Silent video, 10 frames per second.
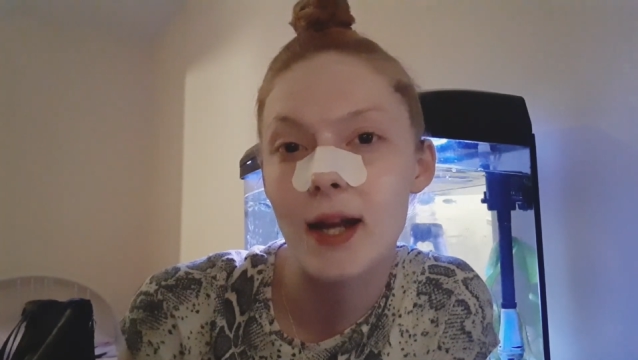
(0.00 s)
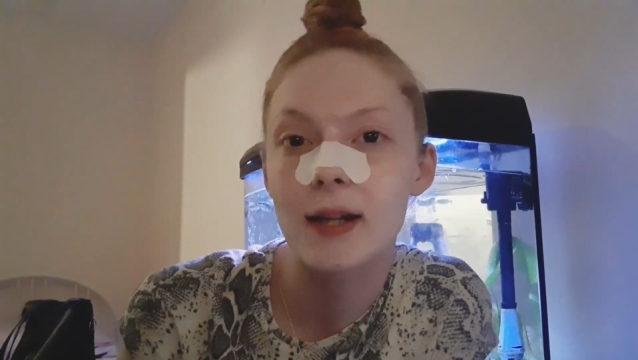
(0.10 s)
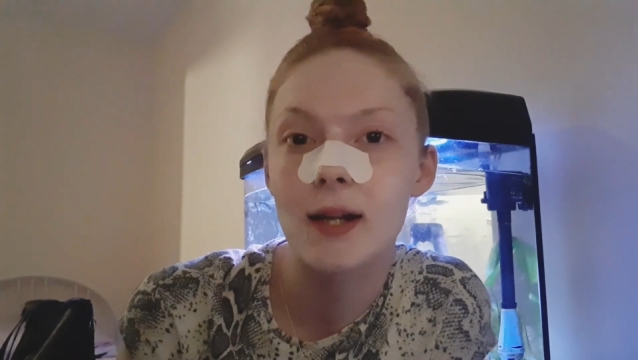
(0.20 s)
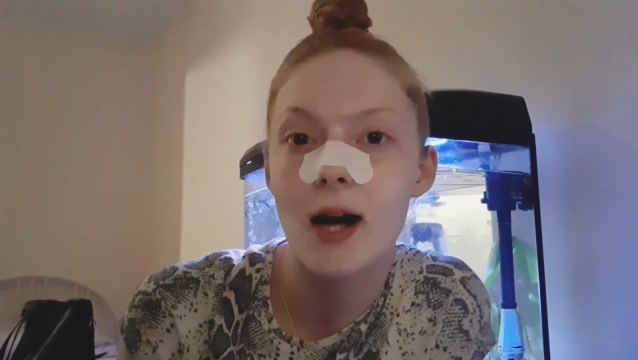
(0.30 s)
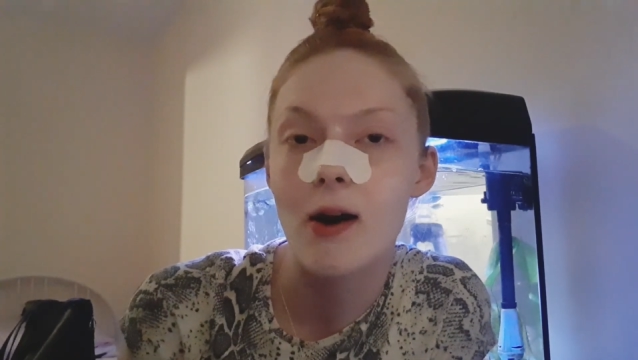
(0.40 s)

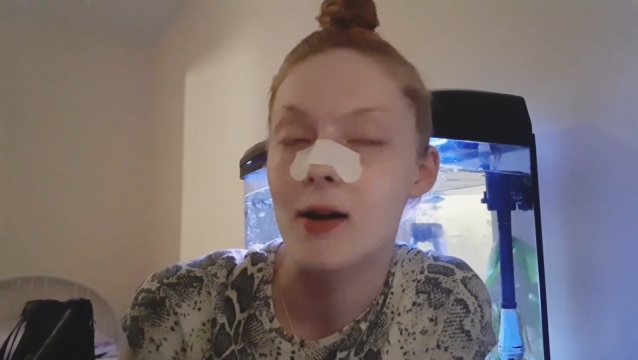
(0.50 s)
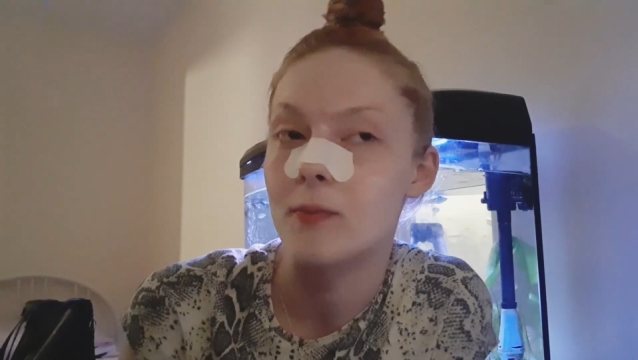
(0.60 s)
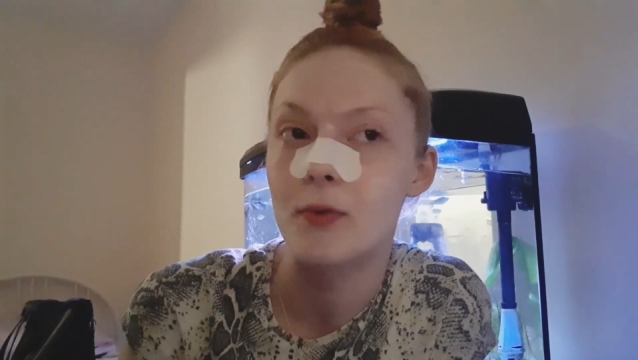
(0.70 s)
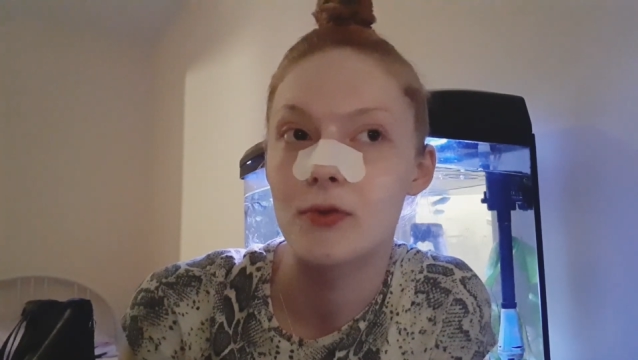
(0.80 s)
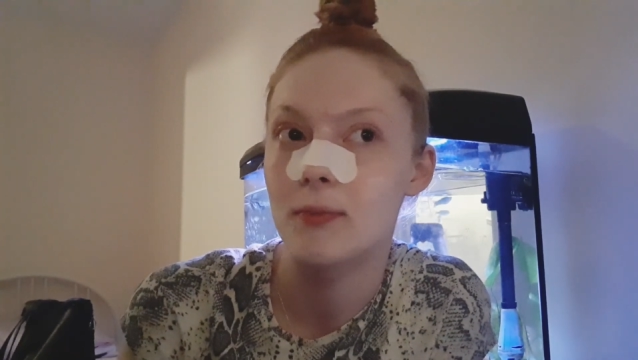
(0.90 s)
and now
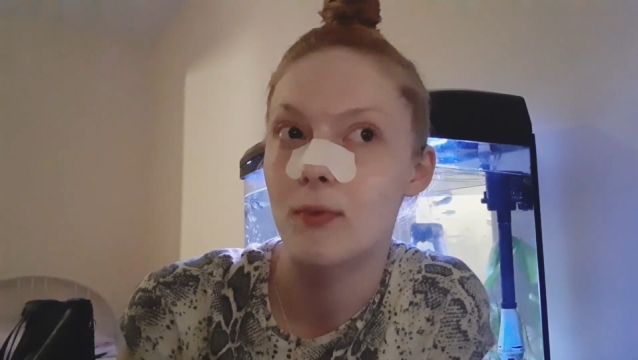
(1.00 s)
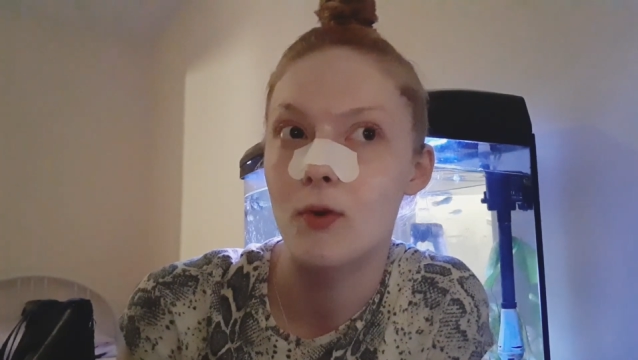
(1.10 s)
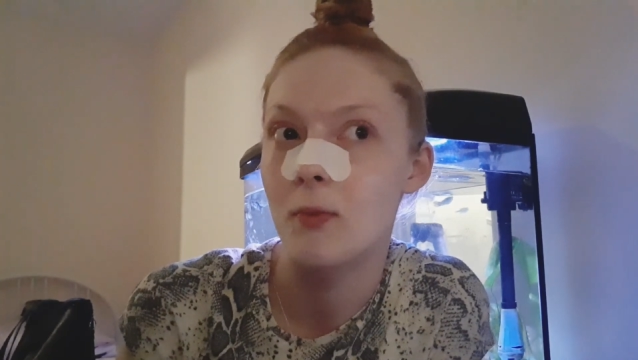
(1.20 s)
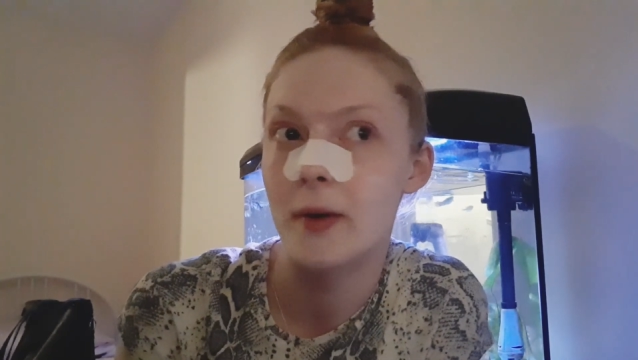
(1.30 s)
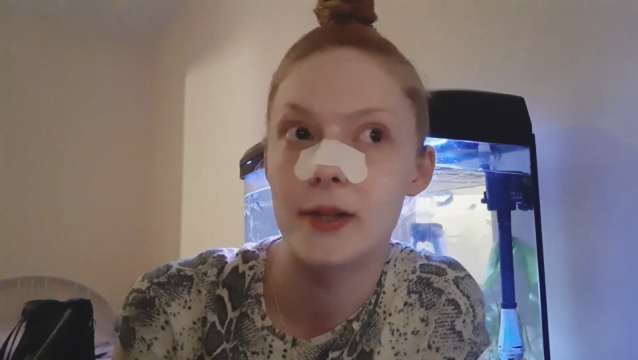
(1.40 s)
animals have
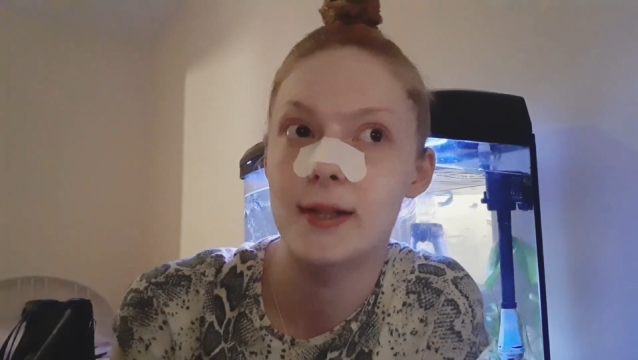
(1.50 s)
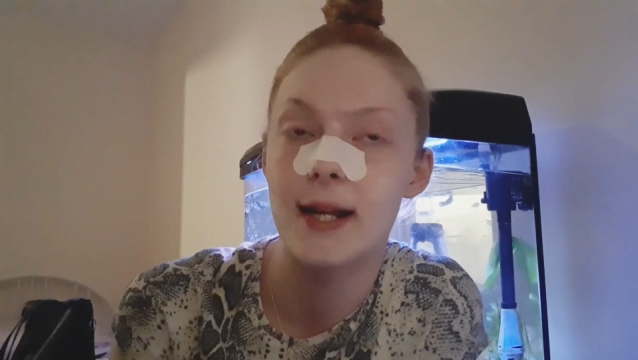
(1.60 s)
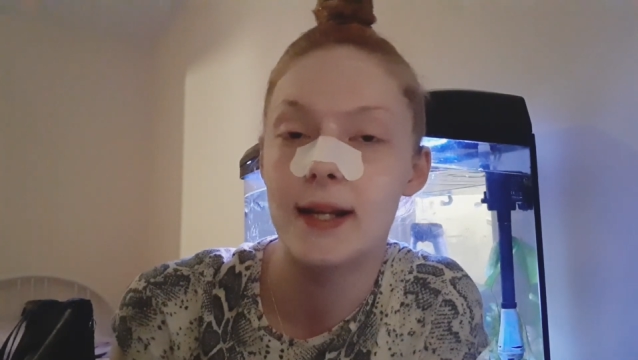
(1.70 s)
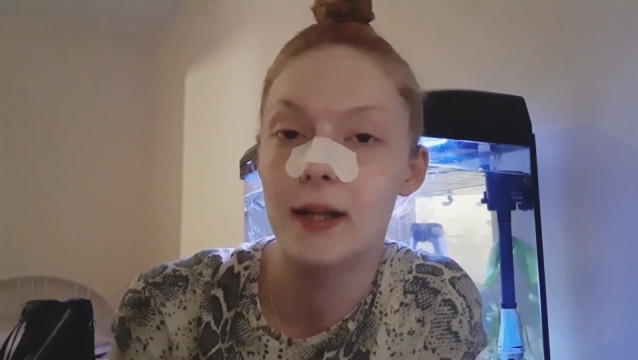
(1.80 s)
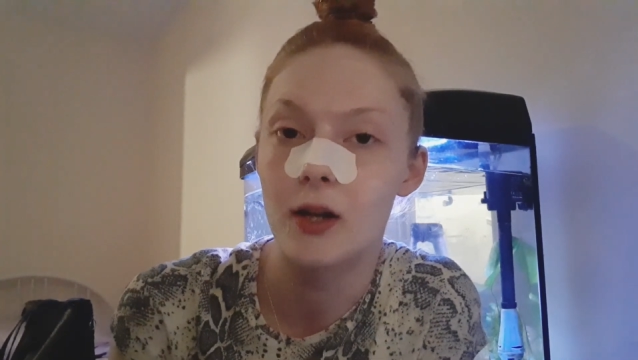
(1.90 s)
almost
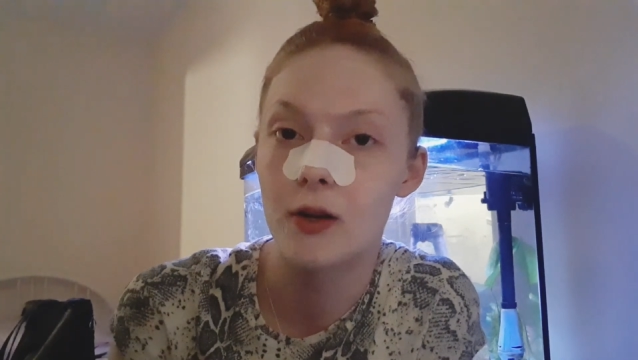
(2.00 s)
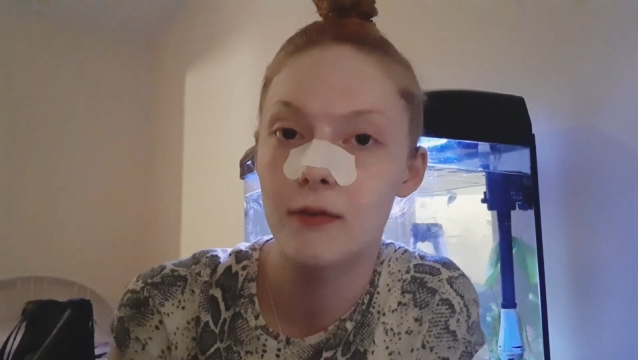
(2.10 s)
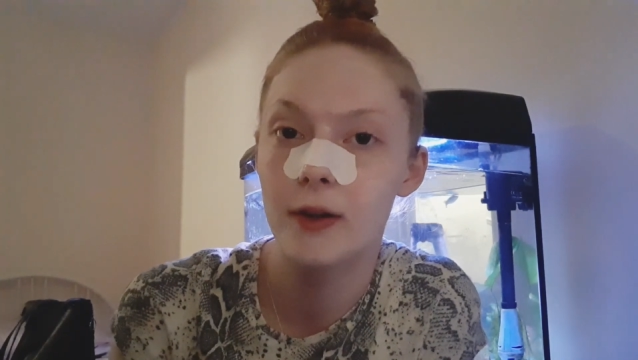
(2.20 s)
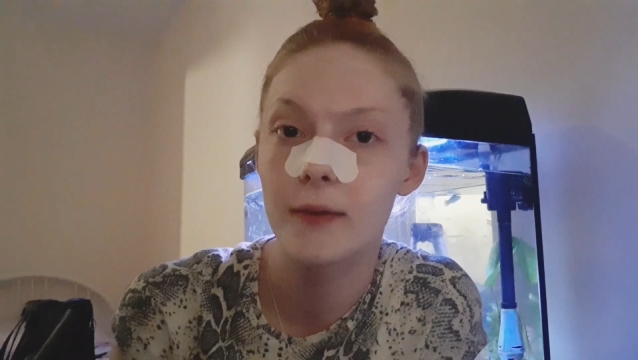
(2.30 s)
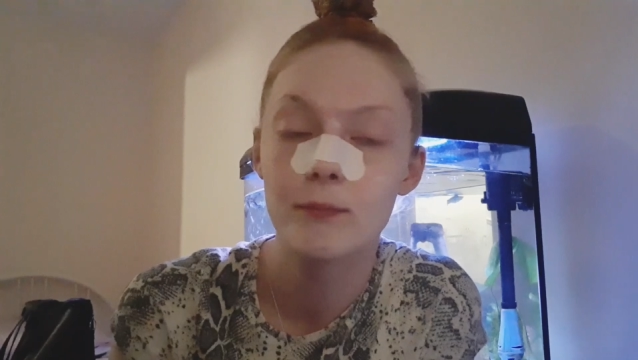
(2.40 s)
taken
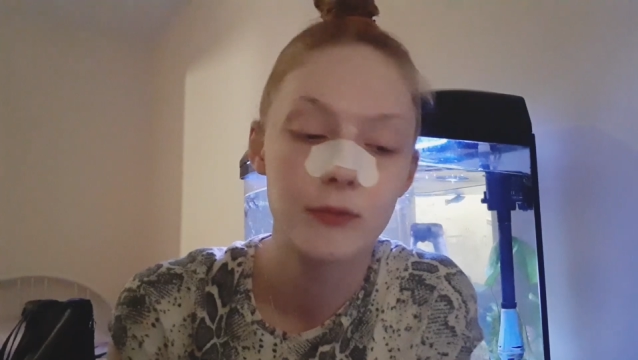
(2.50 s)
over